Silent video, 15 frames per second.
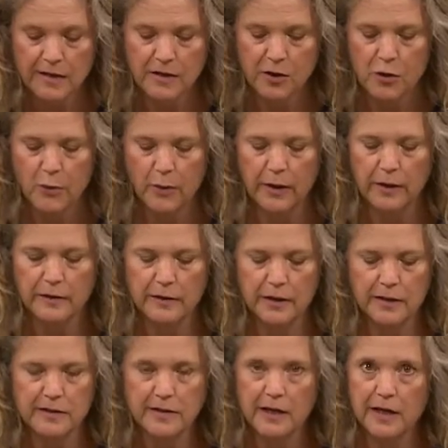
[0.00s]
in the quilt.
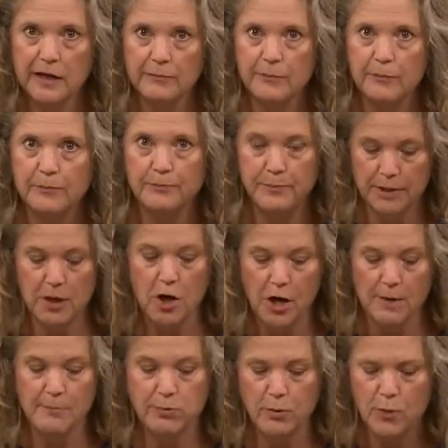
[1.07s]
It's going to be
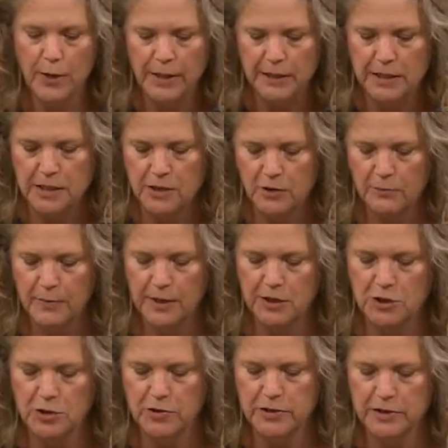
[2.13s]
on point in your
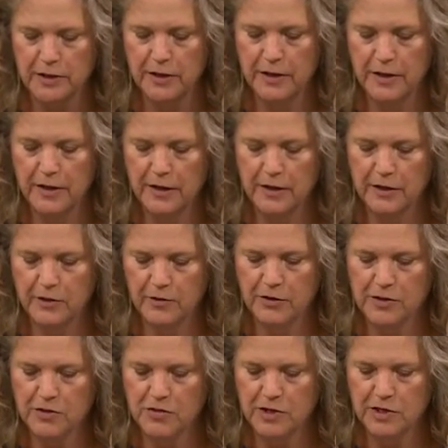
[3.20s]
pictures, in your
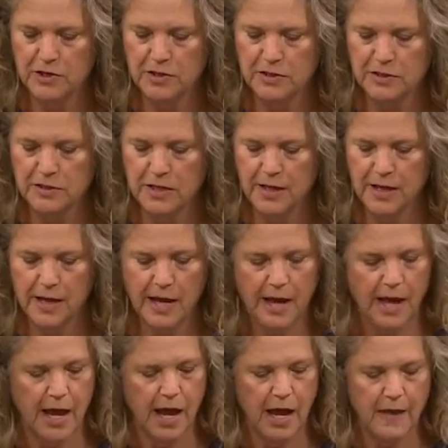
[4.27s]
illustrations.
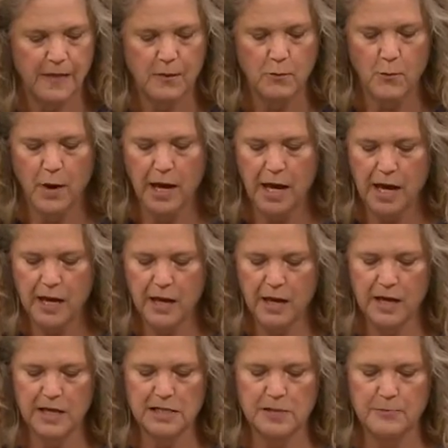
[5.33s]
And the way
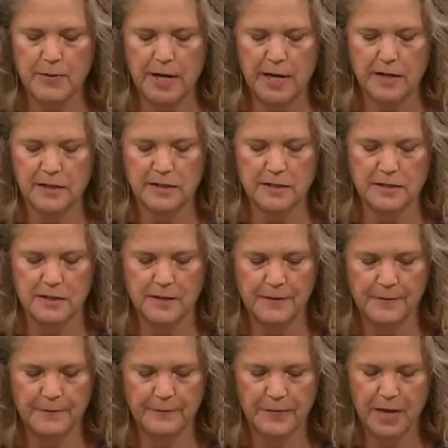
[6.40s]
it's pieced
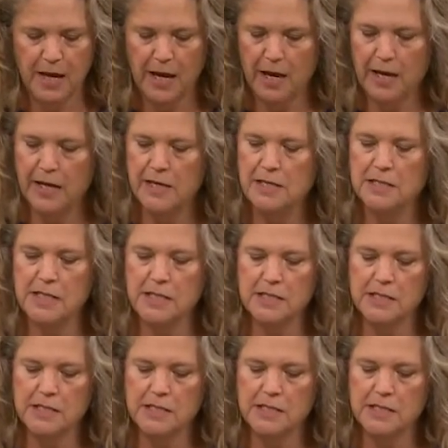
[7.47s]
is in